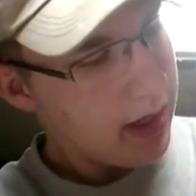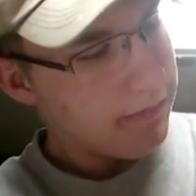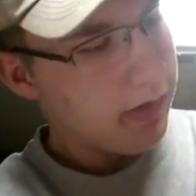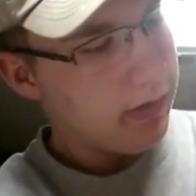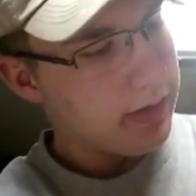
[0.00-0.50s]

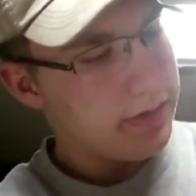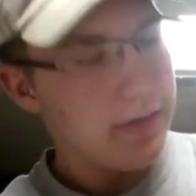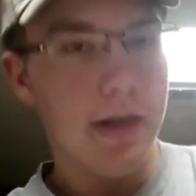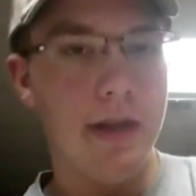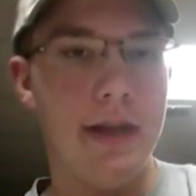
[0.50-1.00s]
I've
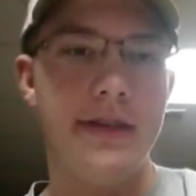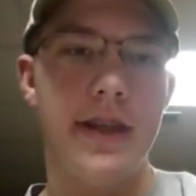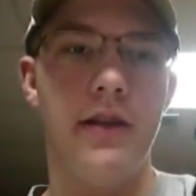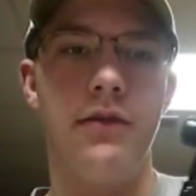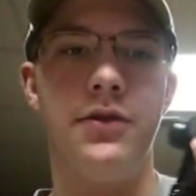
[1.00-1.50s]
noticed, unless
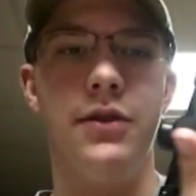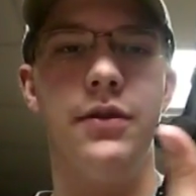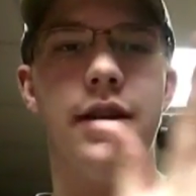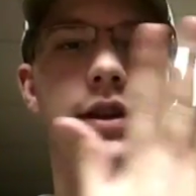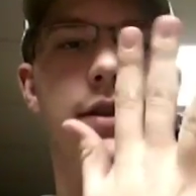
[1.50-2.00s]
I don't do
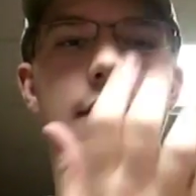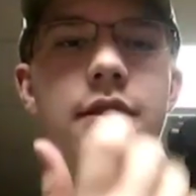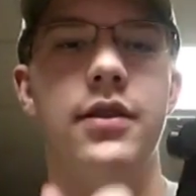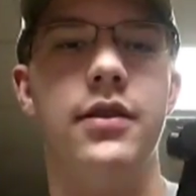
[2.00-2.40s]
this,